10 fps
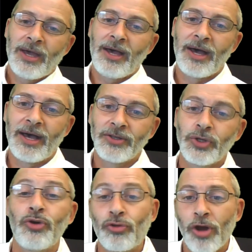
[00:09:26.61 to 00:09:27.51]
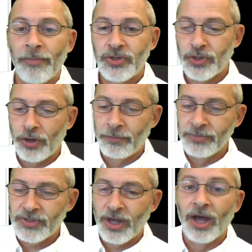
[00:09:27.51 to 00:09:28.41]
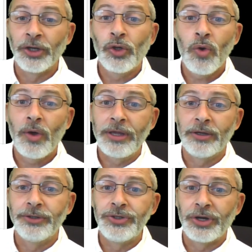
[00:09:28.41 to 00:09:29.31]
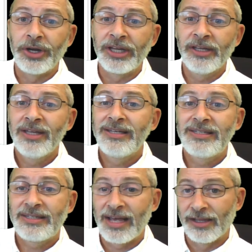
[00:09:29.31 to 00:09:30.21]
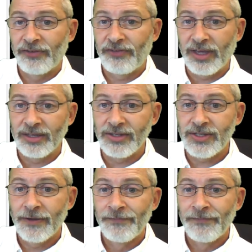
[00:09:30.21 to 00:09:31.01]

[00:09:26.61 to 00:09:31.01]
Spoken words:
So chromosomes uncoil during telophase.